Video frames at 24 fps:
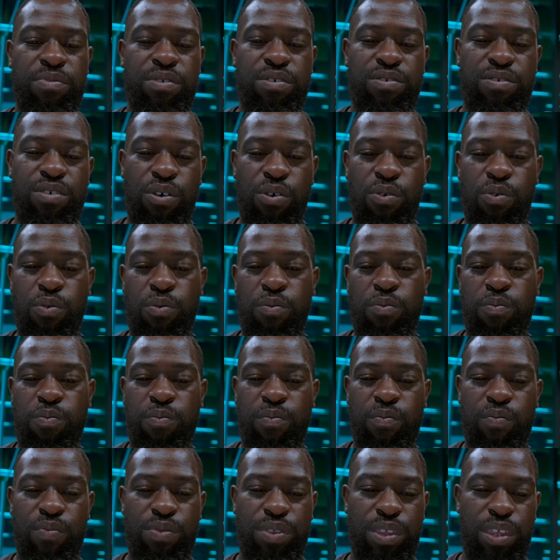So
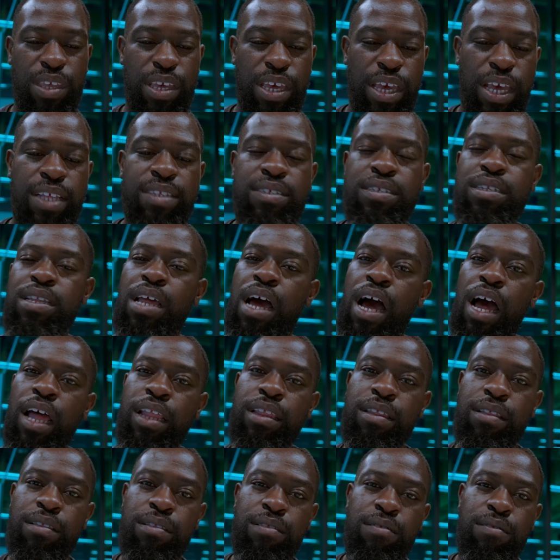it's
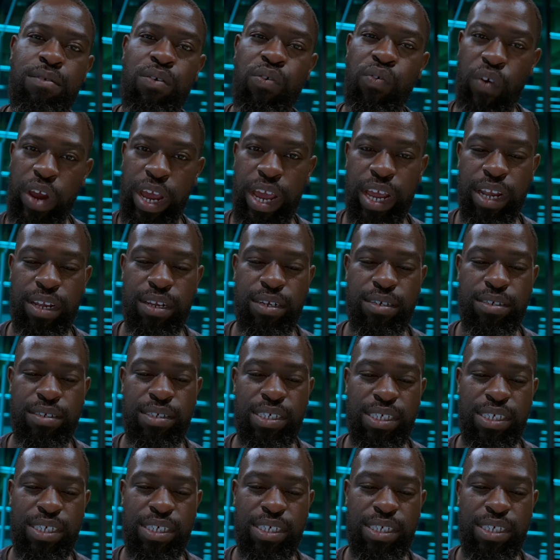not great.